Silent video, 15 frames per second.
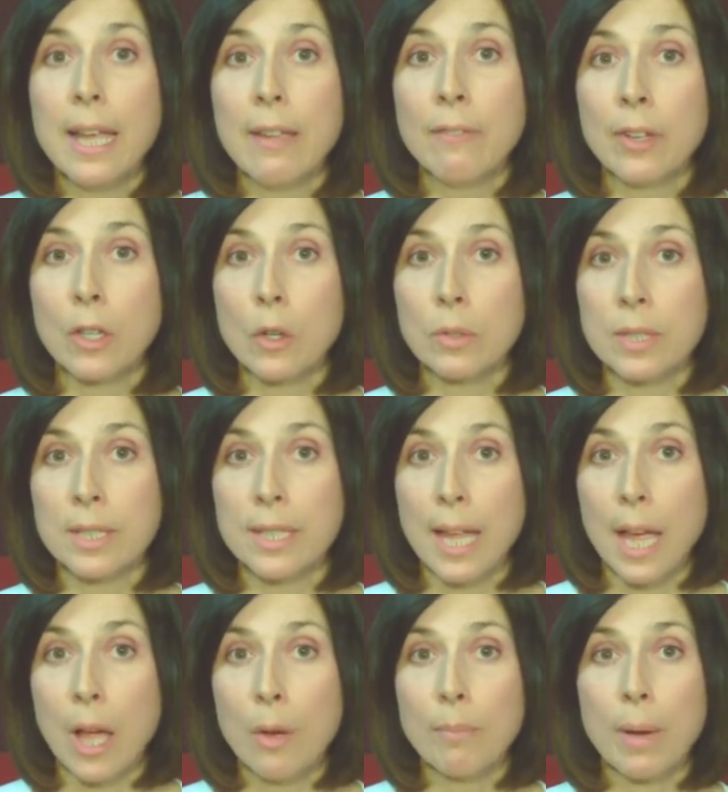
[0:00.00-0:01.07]
If it goes
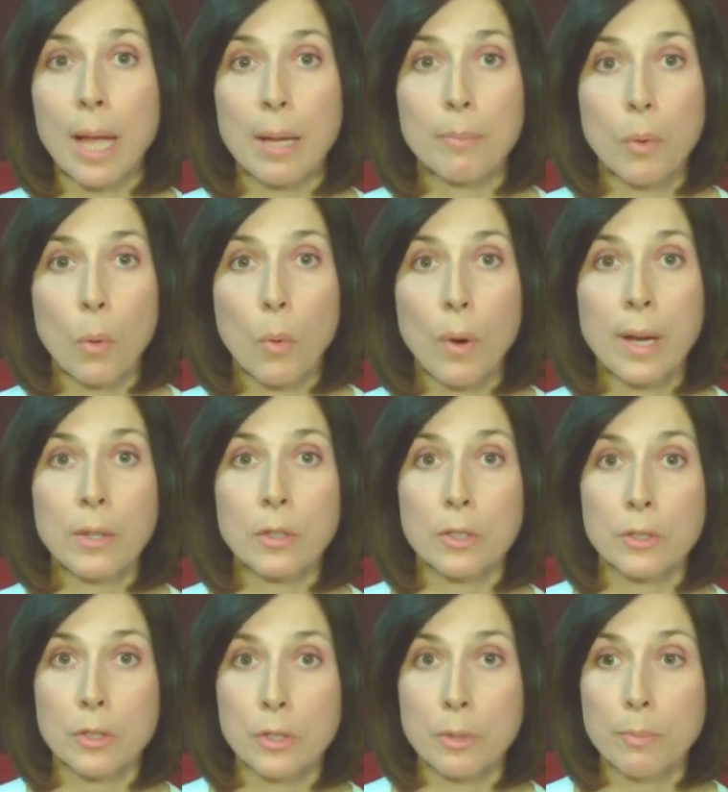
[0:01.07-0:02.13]
down by a point
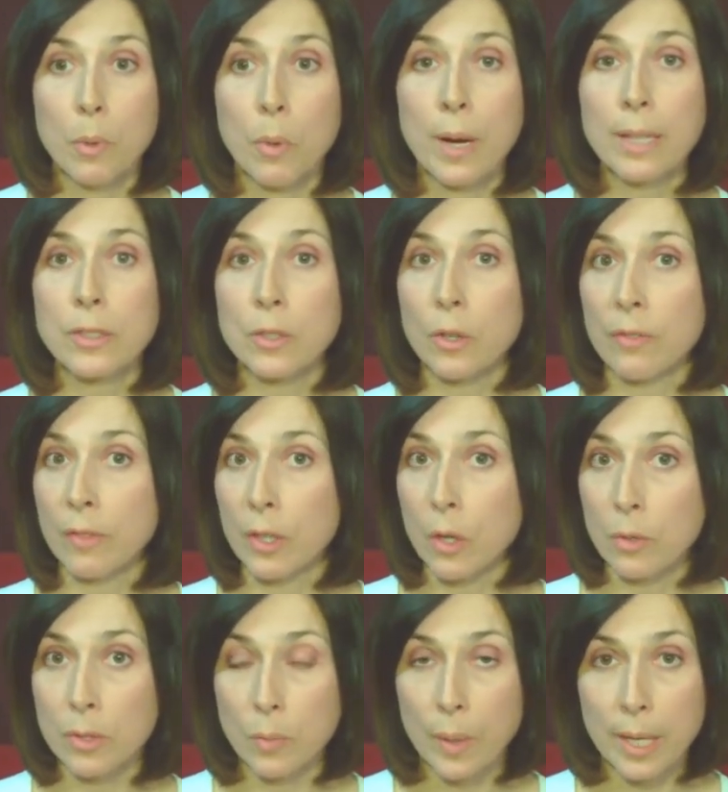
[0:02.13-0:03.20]
or 2 points, or if it
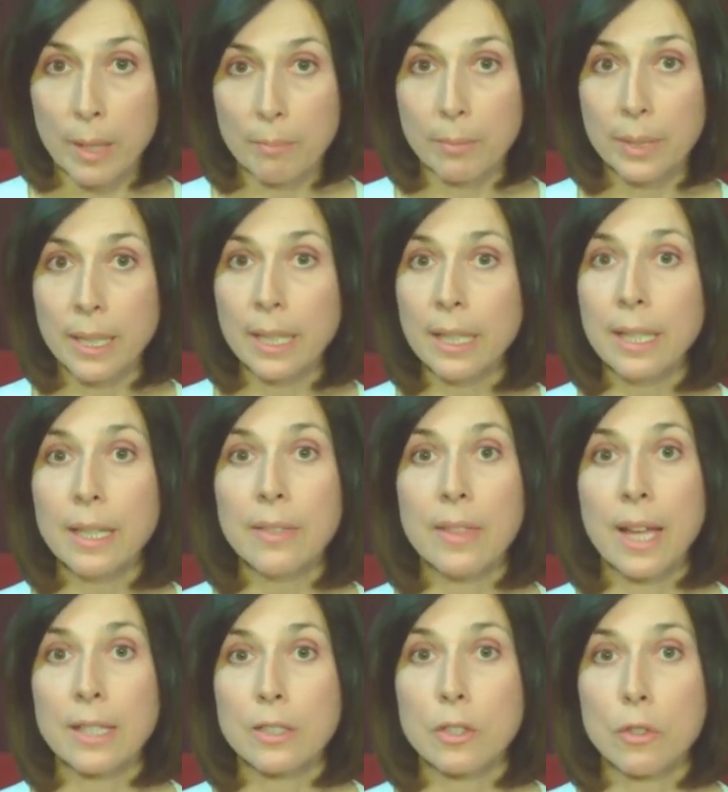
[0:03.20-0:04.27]
goes away completely,
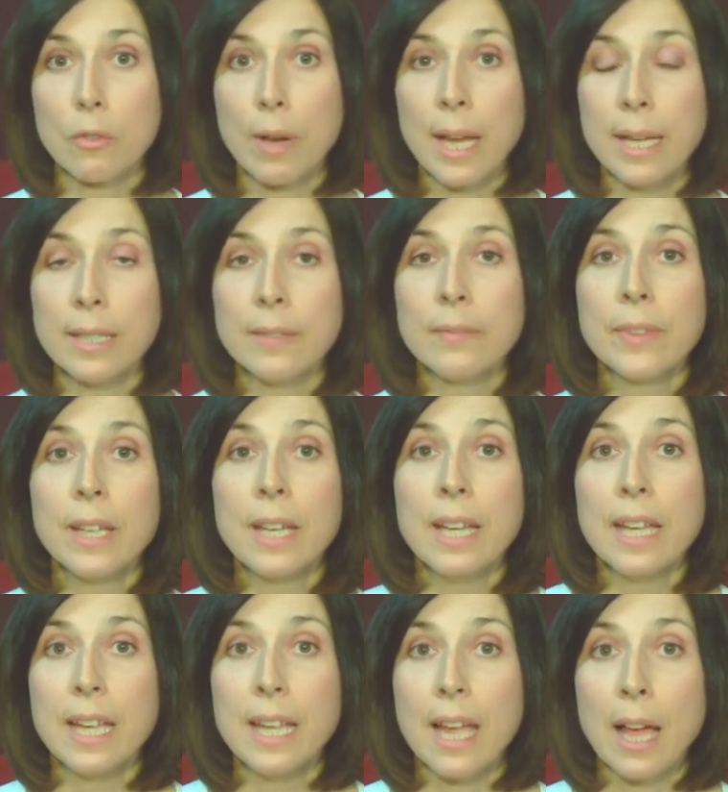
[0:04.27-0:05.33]
that's great.
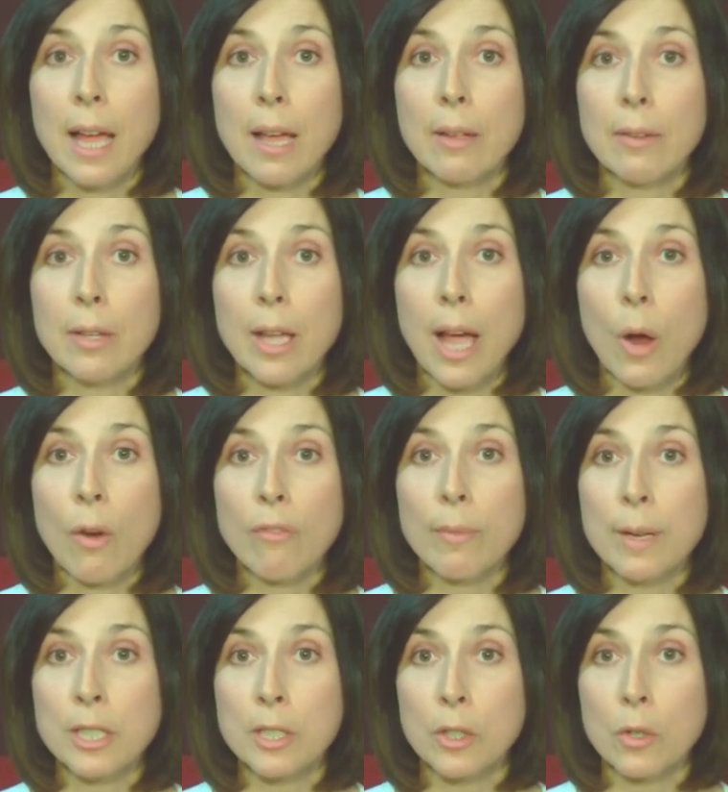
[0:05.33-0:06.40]
However
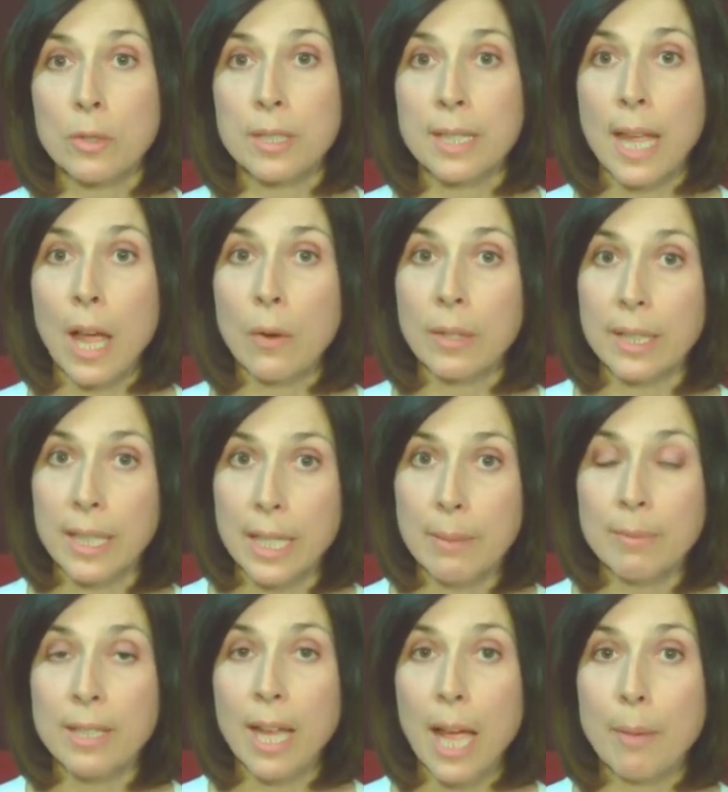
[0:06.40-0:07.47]
much it goes down,
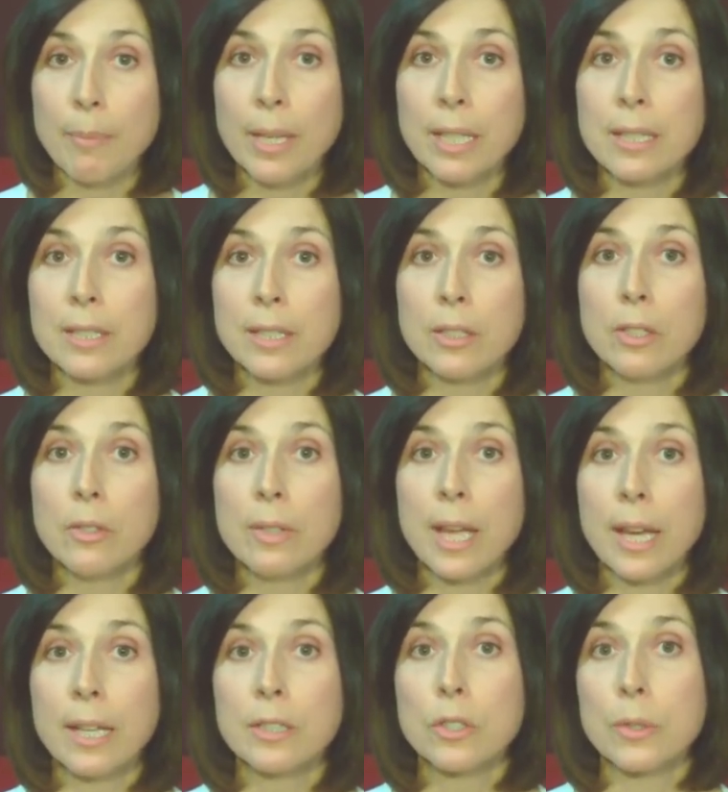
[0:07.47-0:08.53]
keep tapping until you
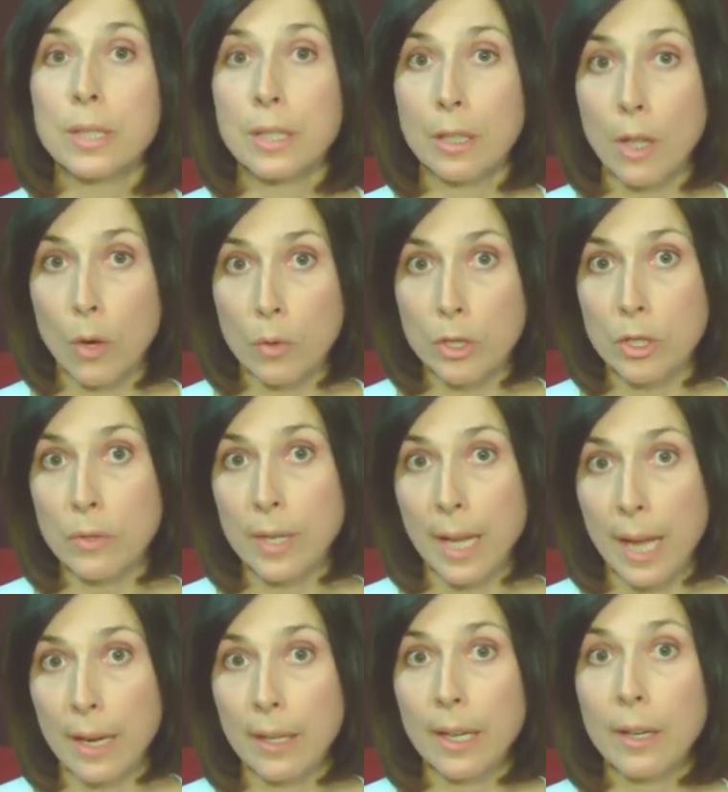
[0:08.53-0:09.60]
get it to as low as you
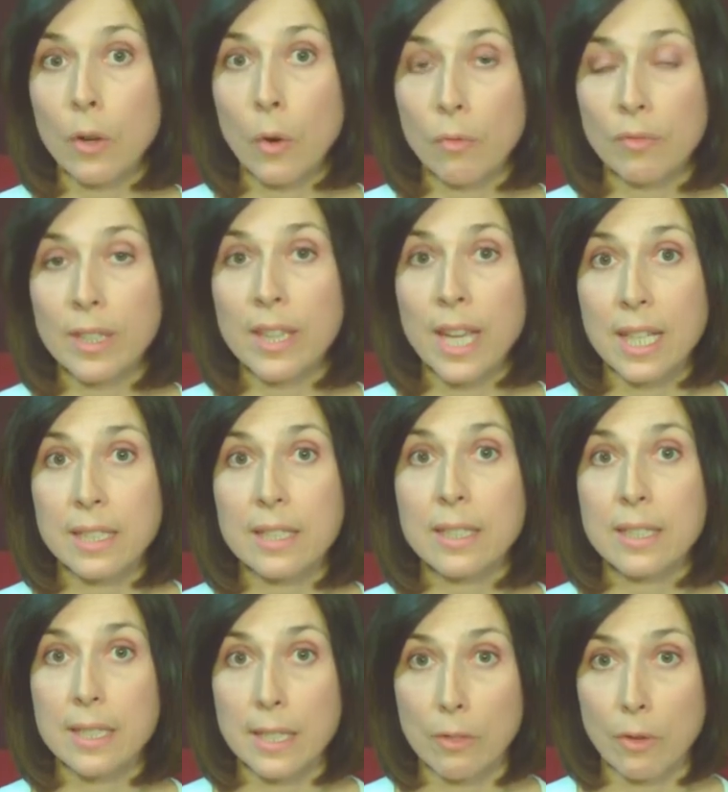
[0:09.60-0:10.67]
can, and hopefully that's
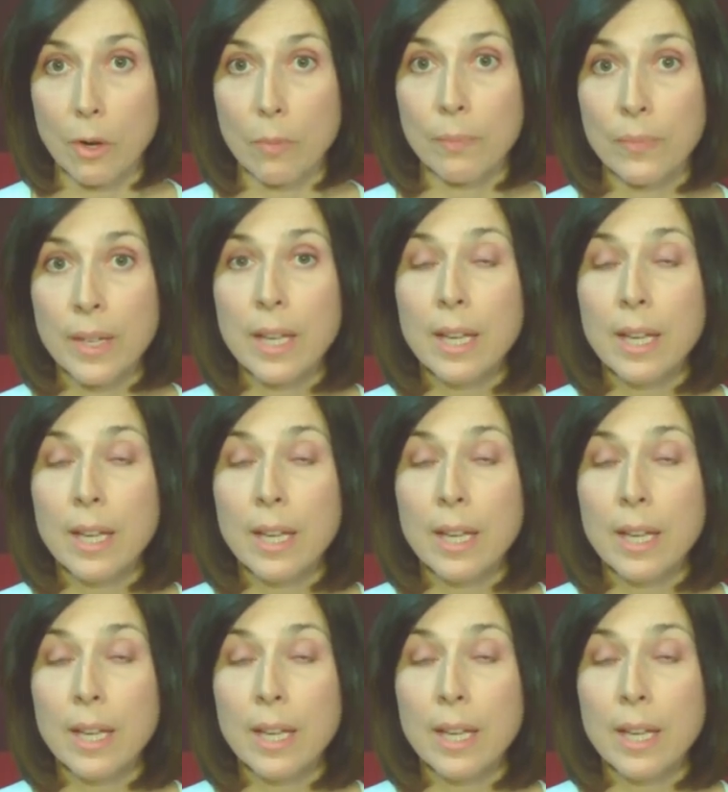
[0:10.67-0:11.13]
to 0.